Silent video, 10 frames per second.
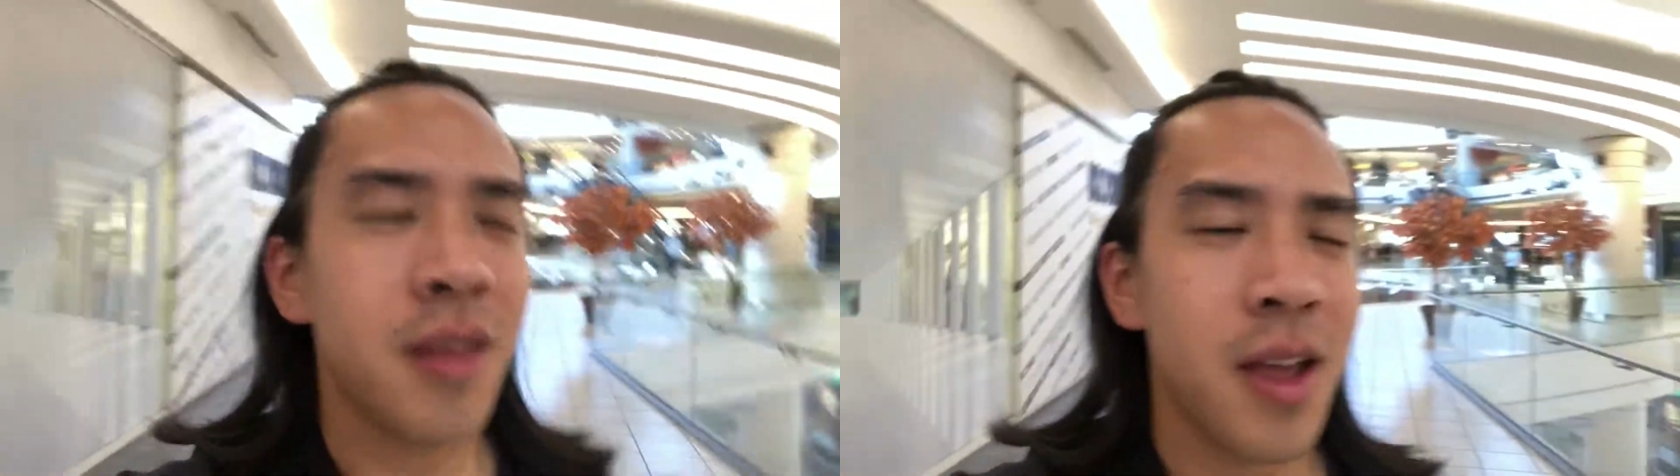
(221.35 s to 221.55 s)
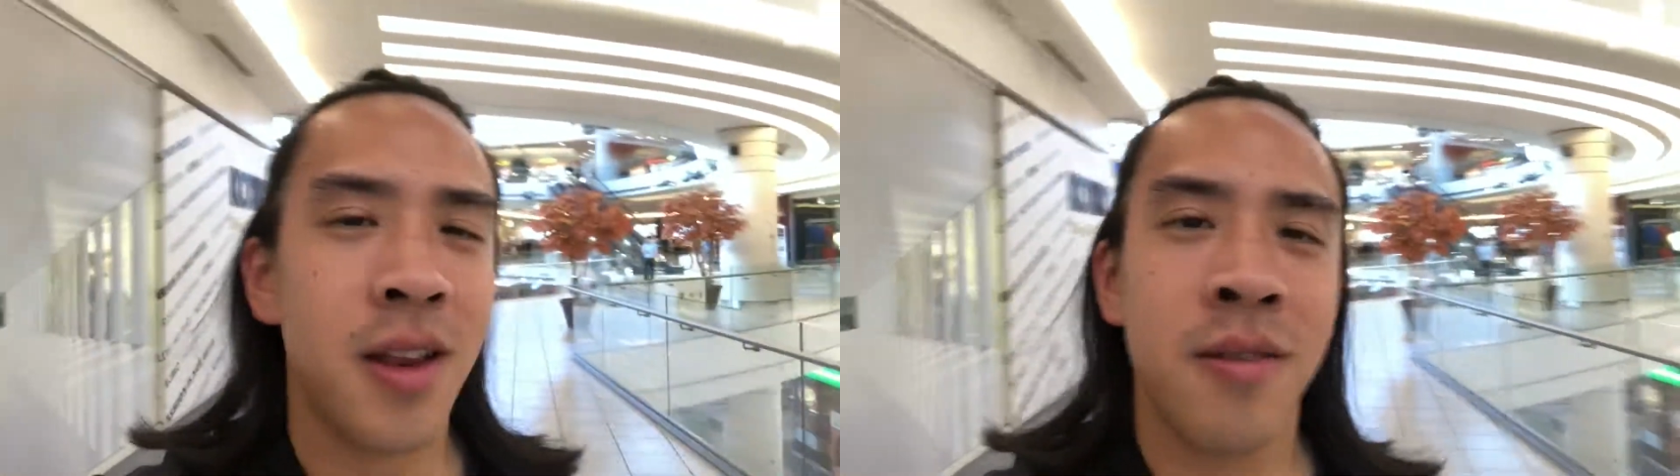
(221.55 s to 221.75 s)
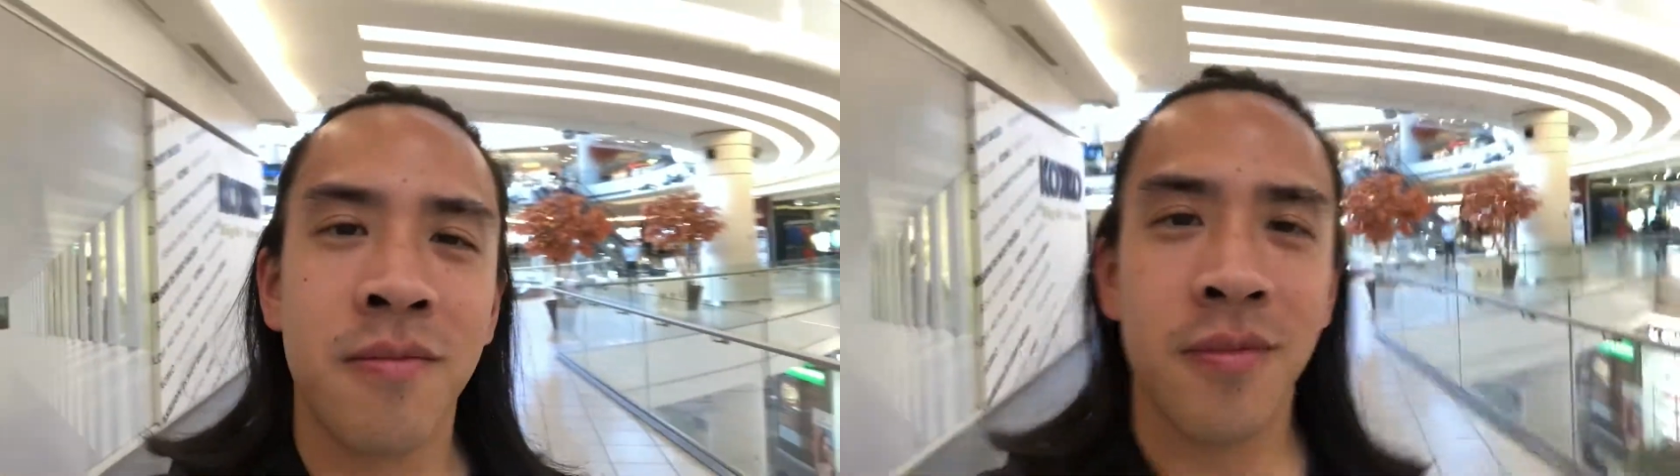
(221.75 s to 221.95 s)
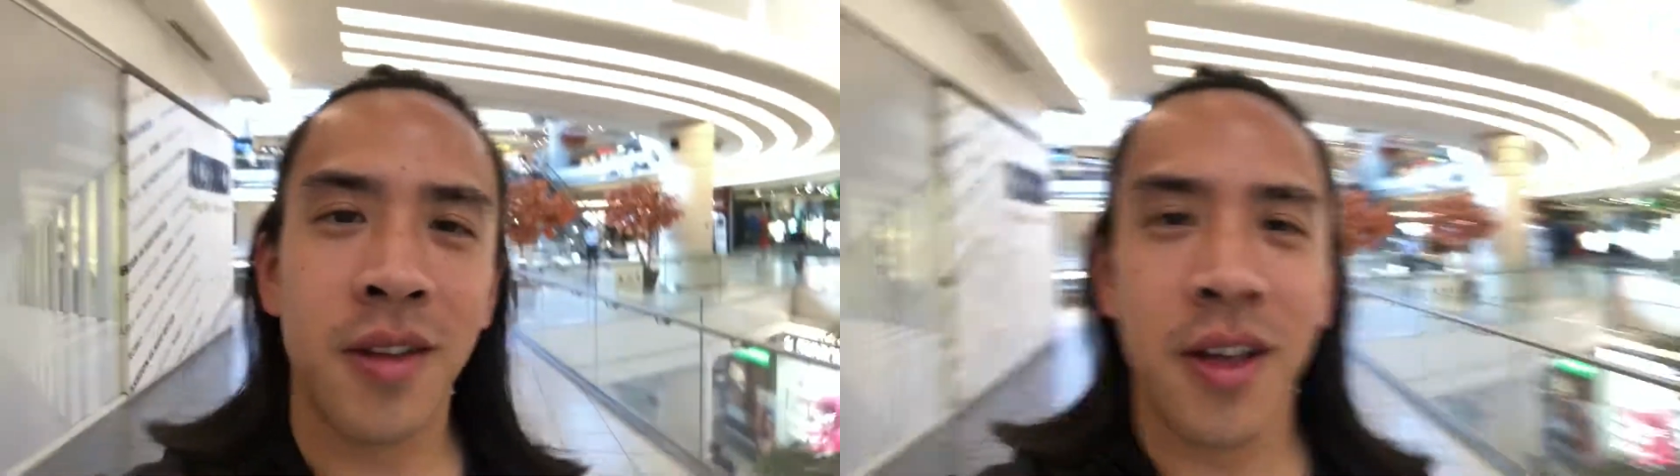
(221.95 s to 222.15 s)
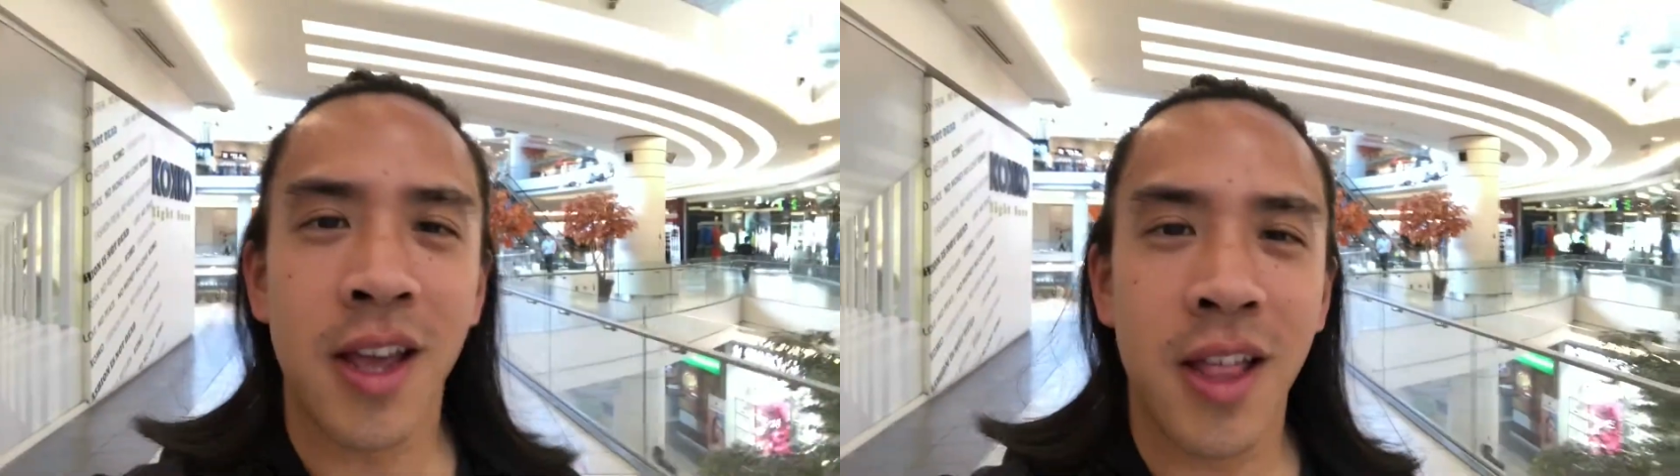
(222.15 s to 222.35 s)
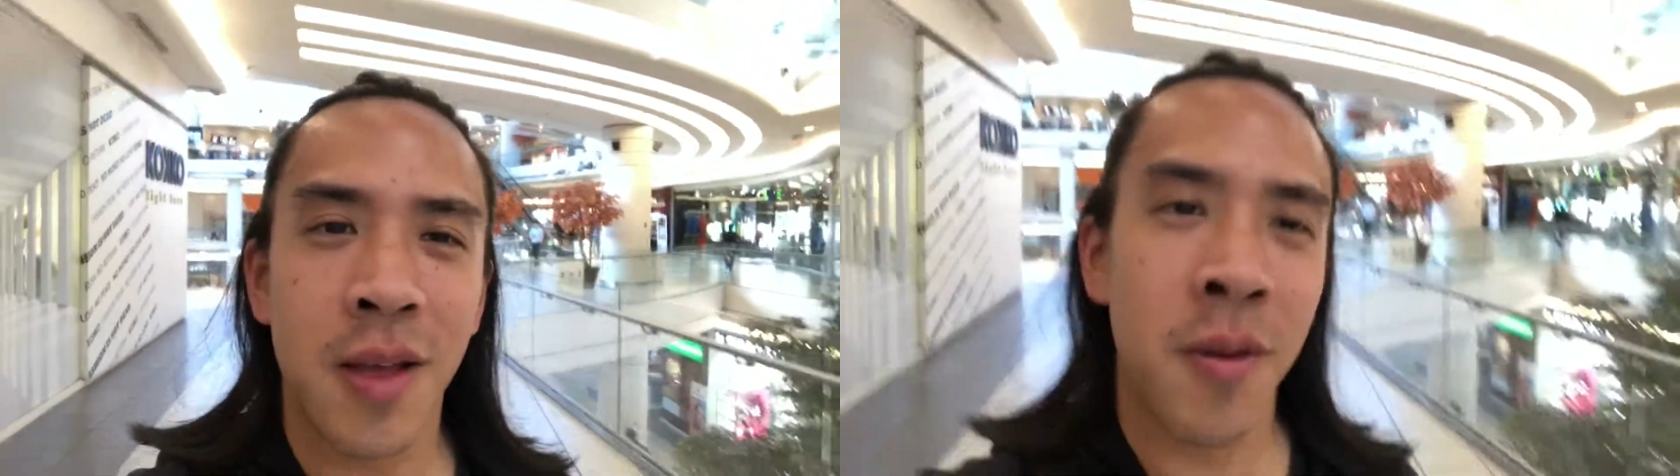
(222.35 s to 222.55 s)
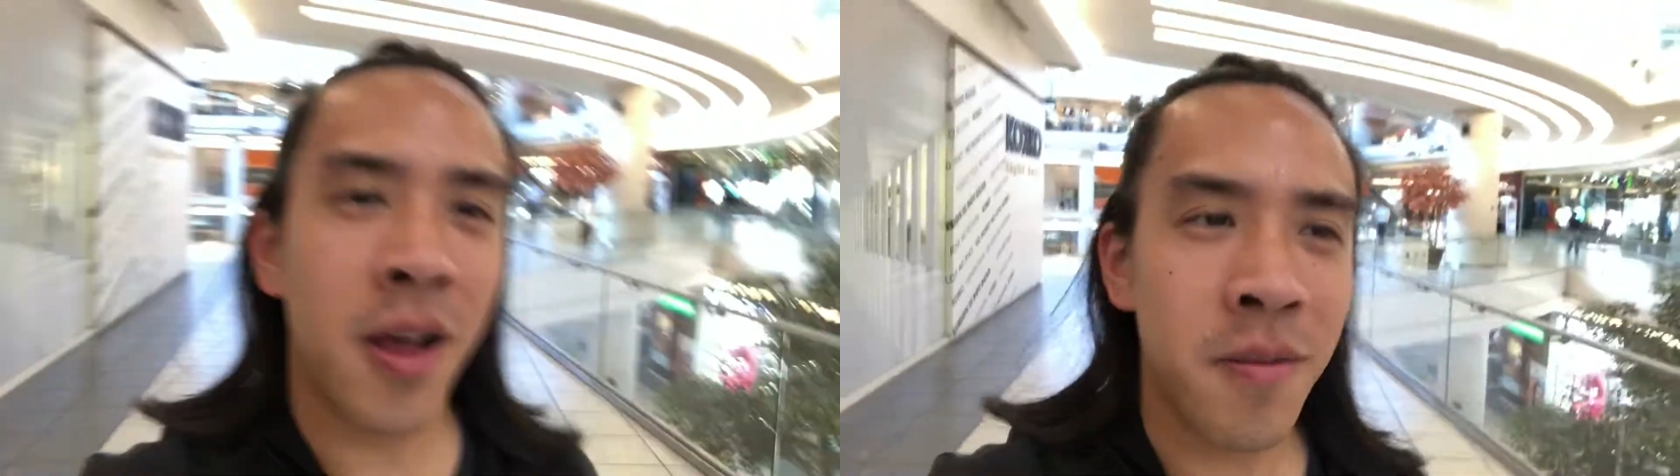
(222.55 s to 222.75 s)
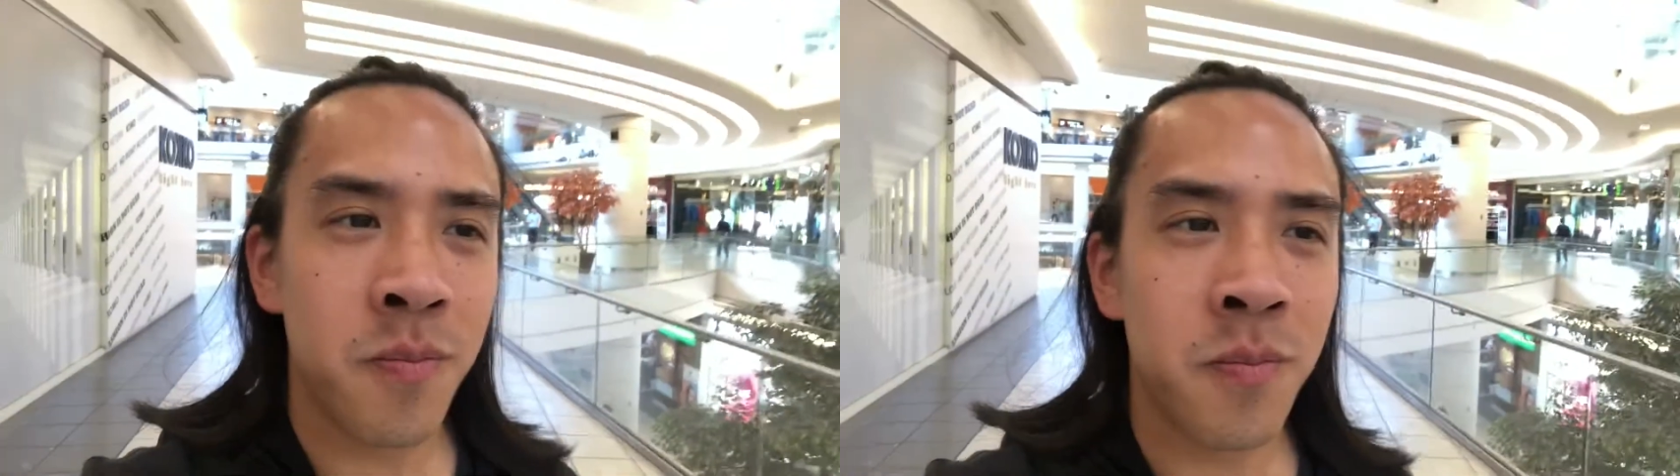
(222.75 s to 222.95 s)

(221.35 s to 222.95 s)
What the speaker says: And looking at the mall,